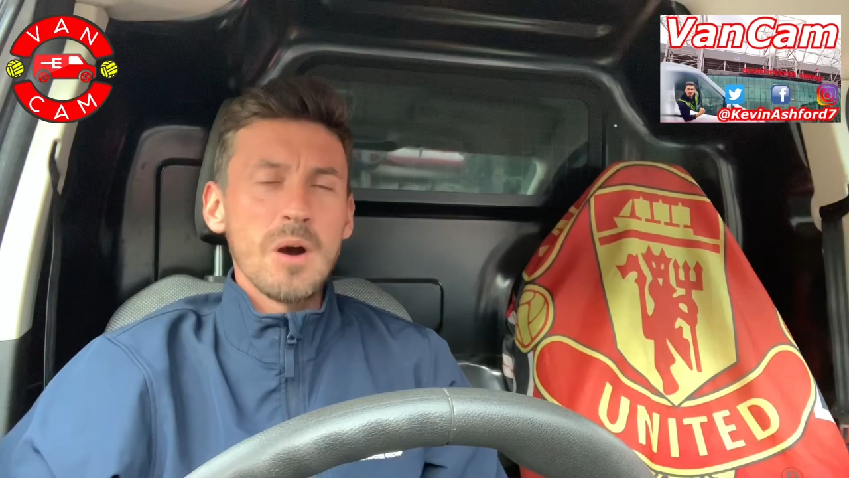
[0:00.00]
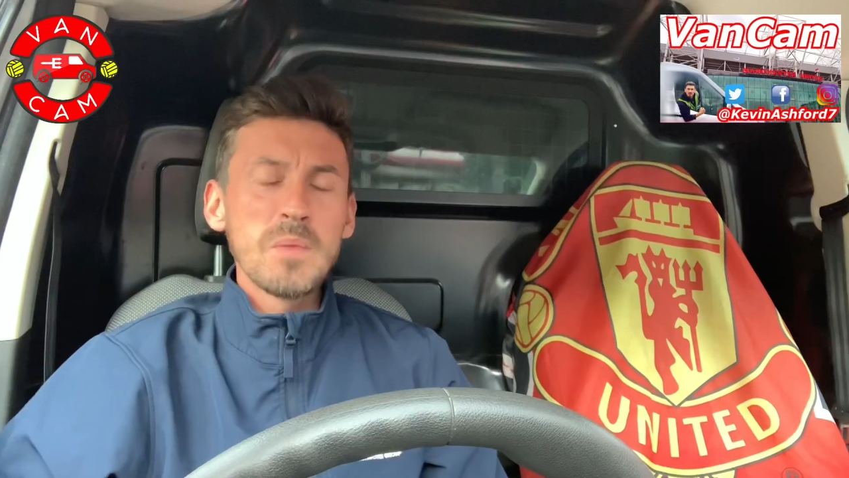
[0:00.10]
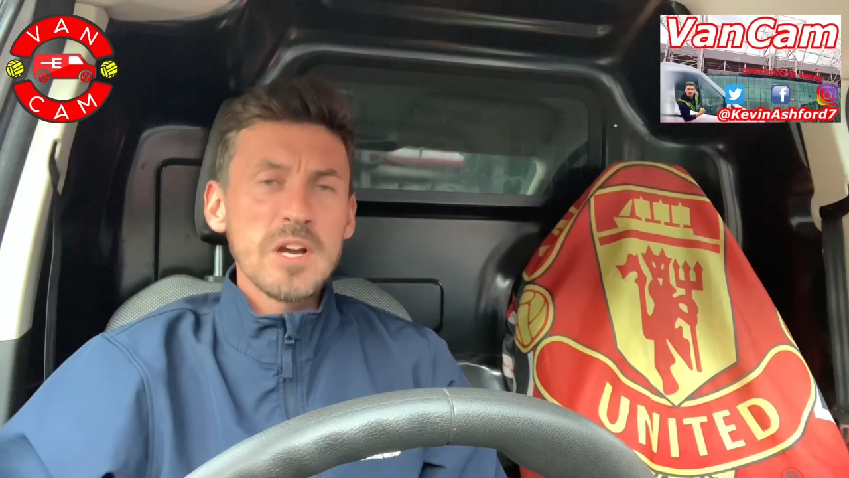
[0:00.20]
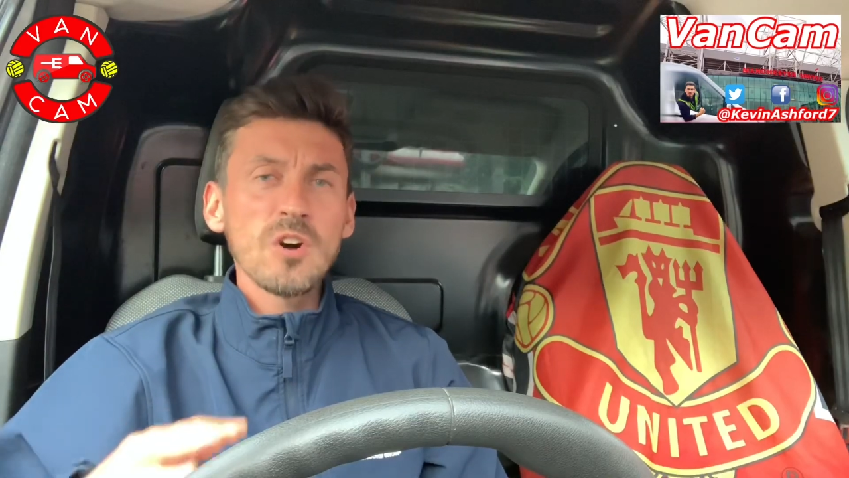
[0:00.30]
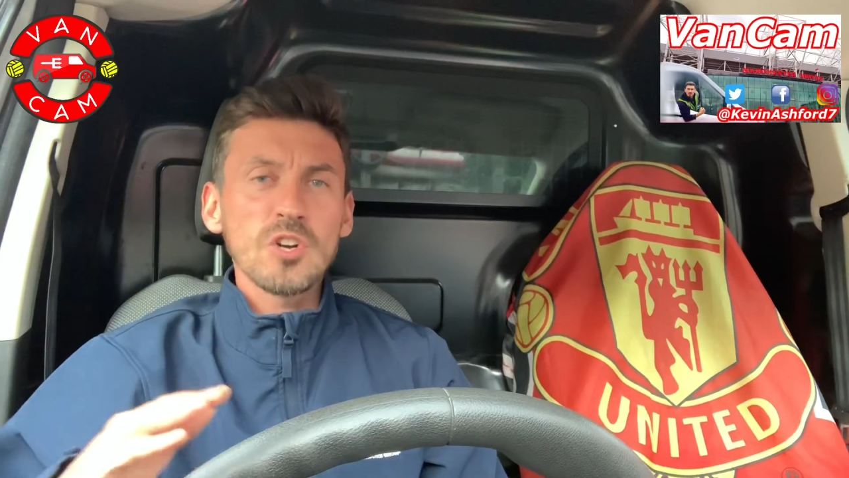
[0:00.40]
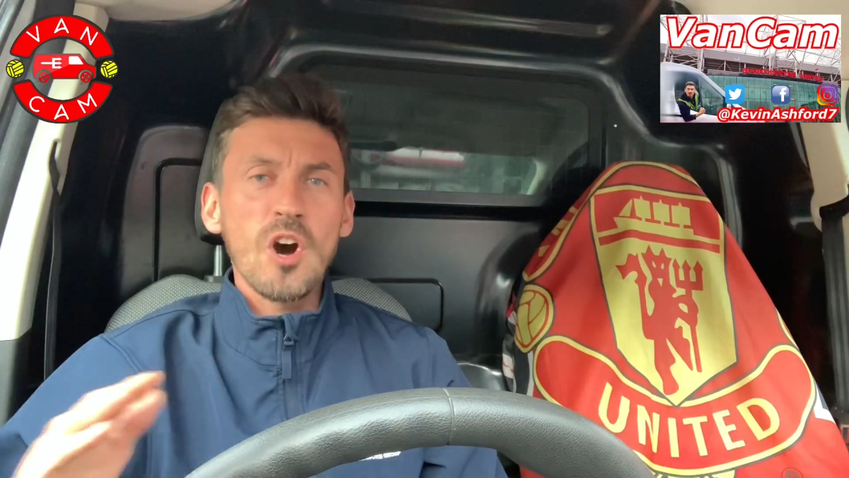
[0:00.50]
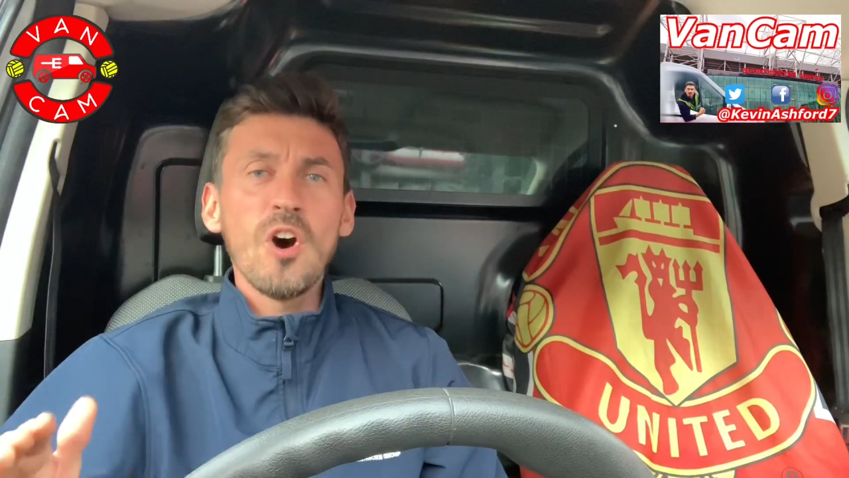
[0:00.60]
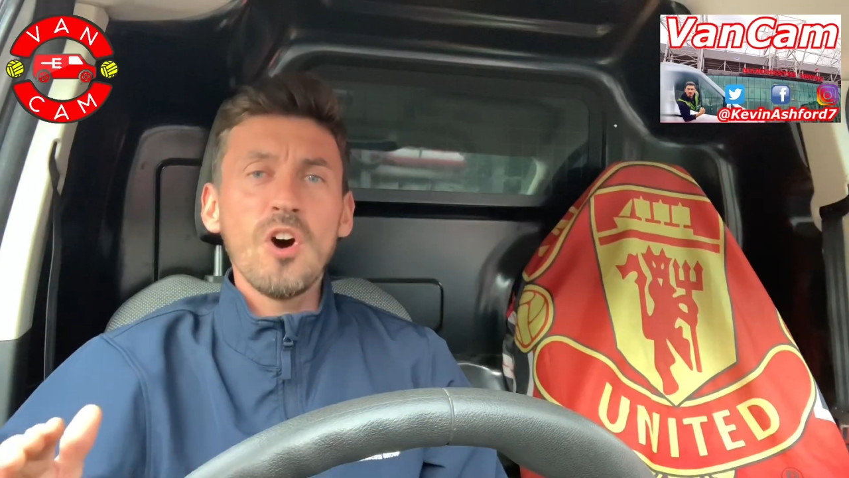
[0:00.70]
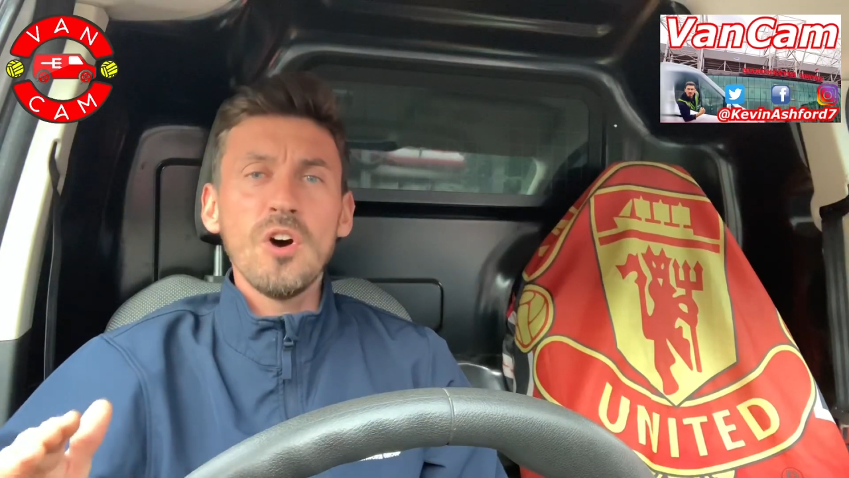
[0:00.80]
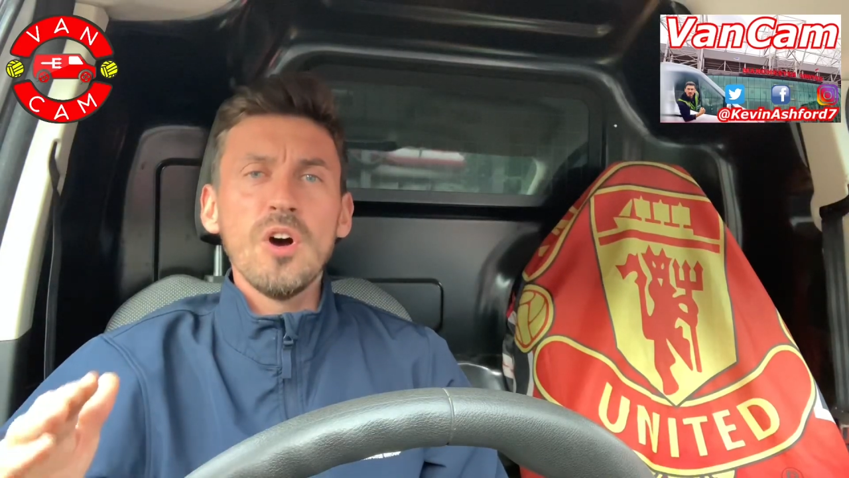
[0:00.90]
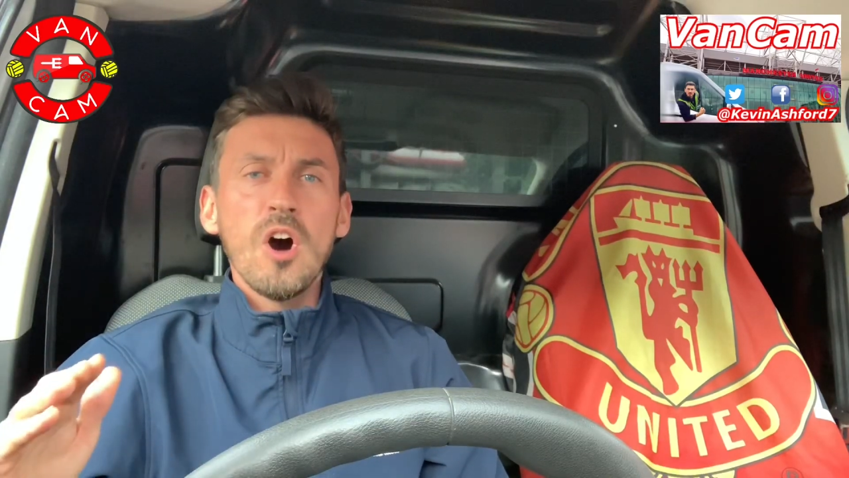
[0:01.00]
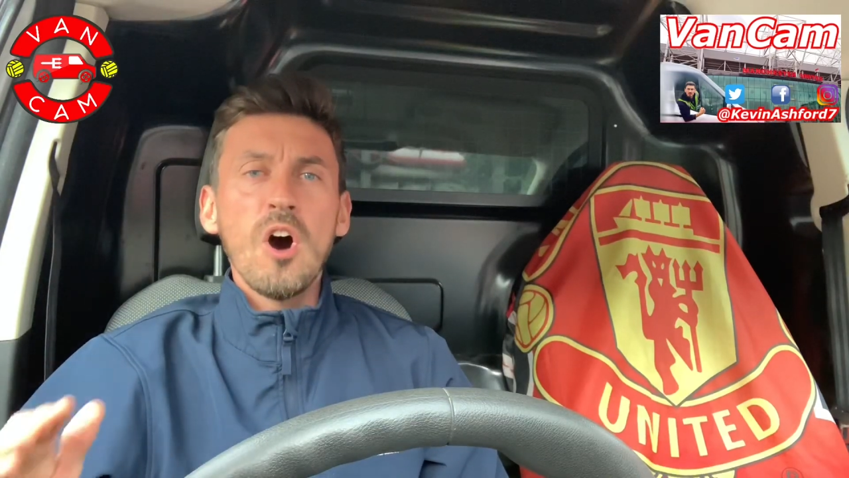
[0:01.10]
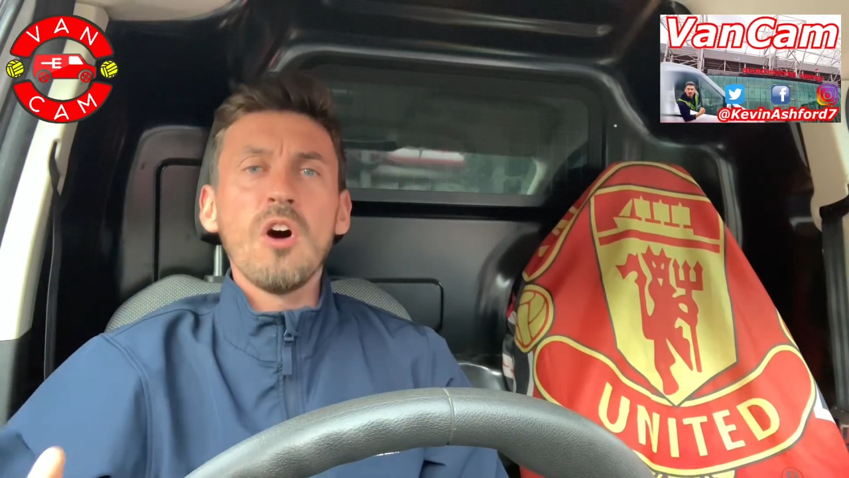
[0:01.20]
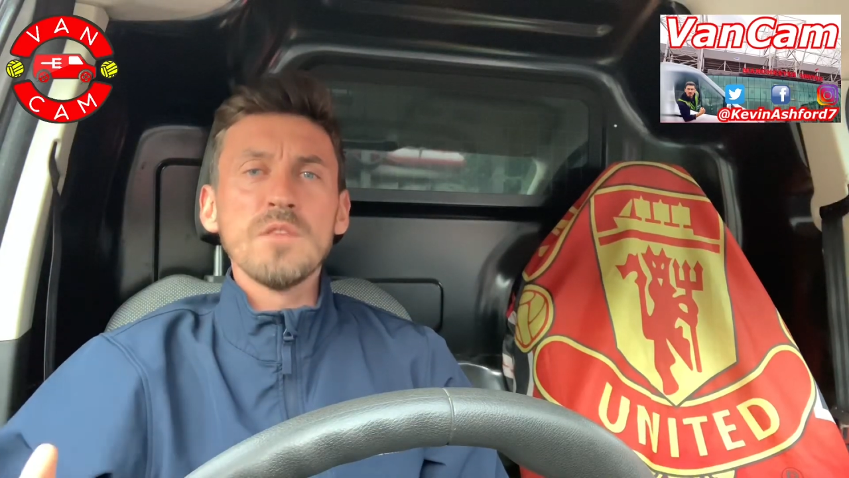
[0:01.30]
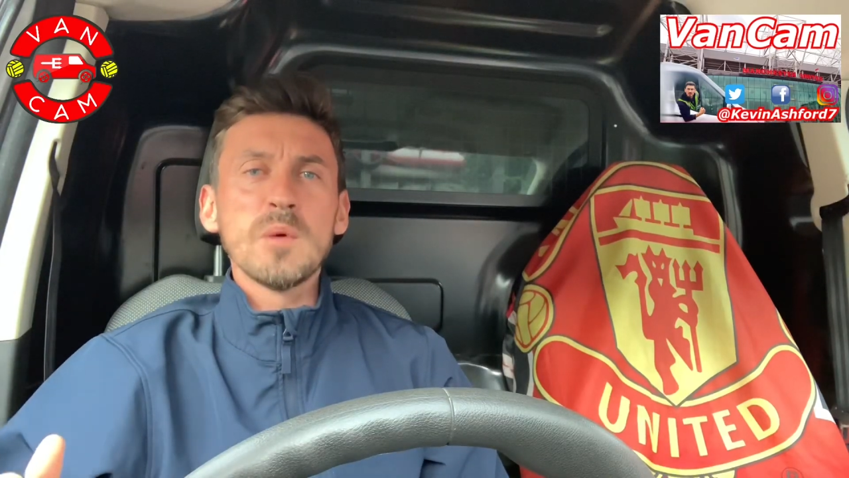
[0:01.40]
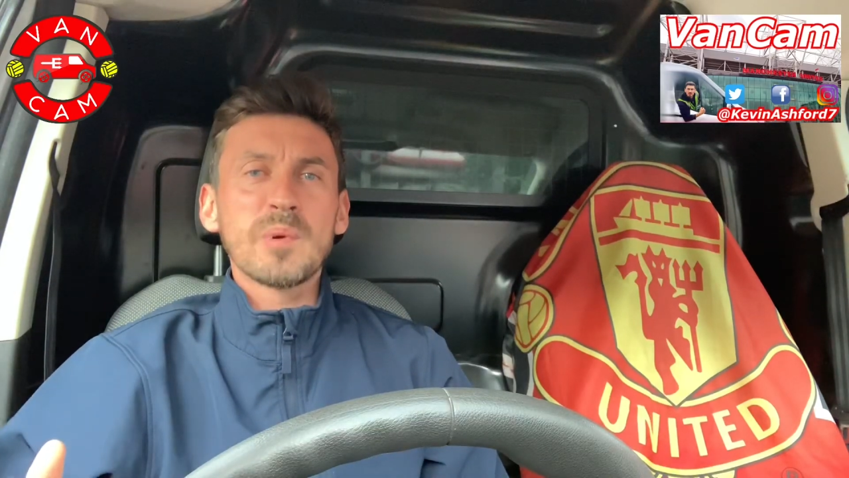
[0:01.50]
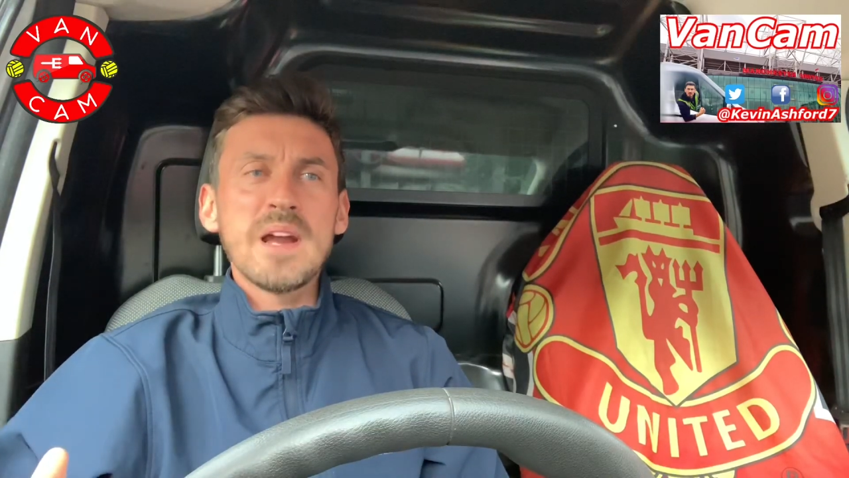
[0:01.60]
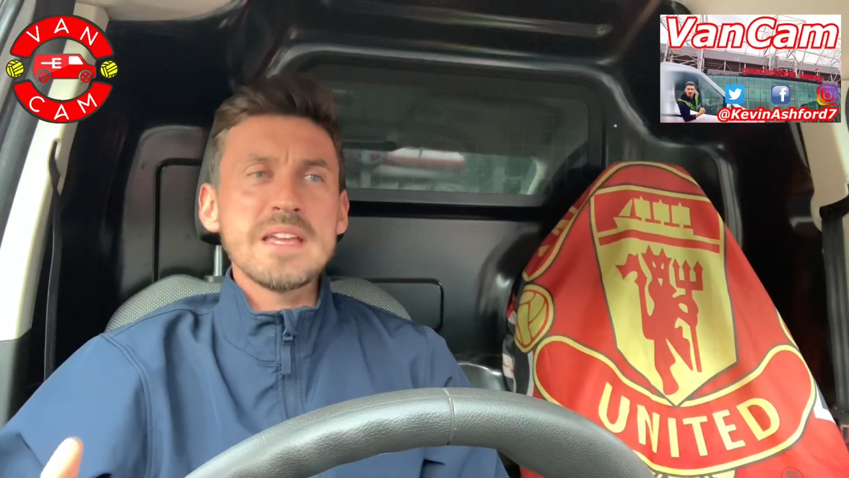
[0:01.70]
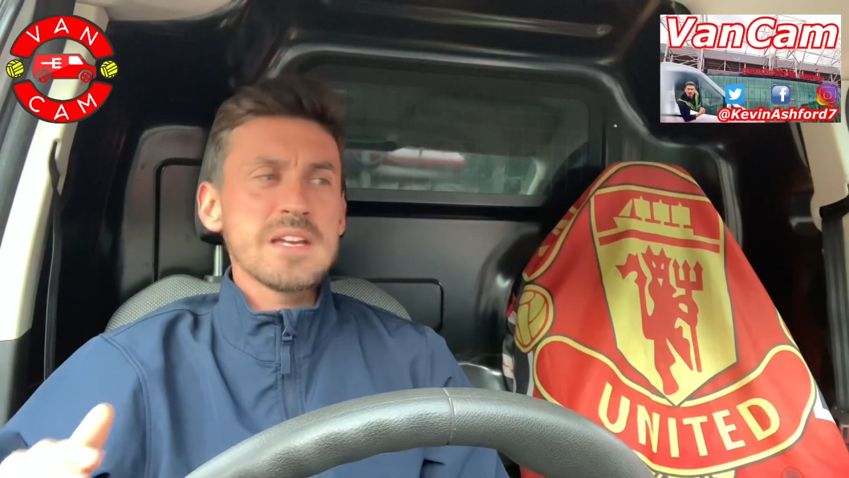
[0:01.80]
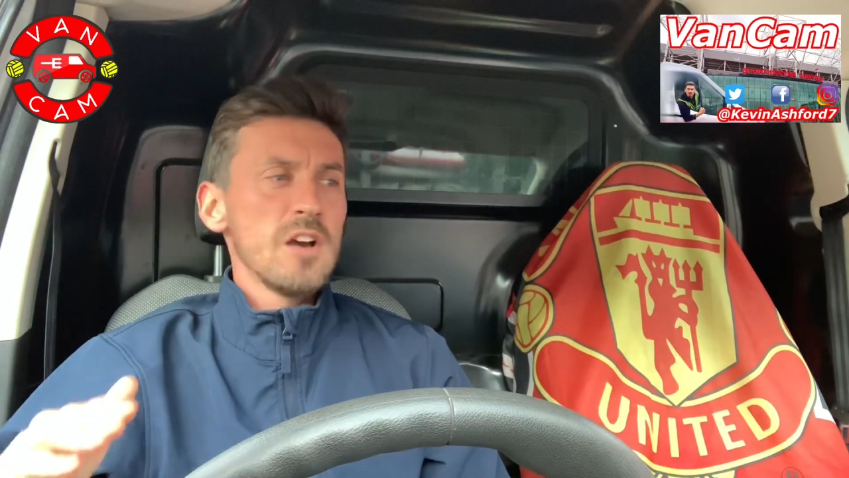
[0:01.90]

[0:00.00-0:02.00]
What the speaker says: And we got caught on the break,